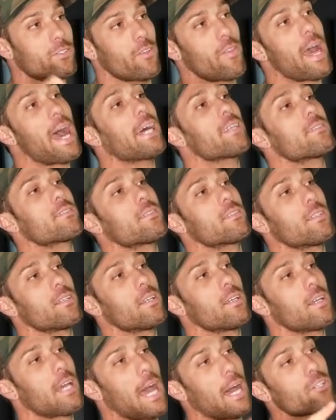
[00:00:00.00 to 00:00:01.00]
And yes. that's
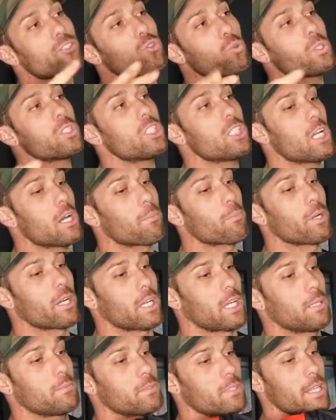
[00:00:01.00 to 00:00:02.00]
I'll switch it up when
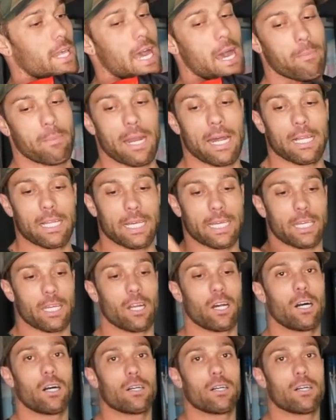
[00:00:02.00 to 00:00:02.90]
it comes to that, see, but I, I like, like, it all.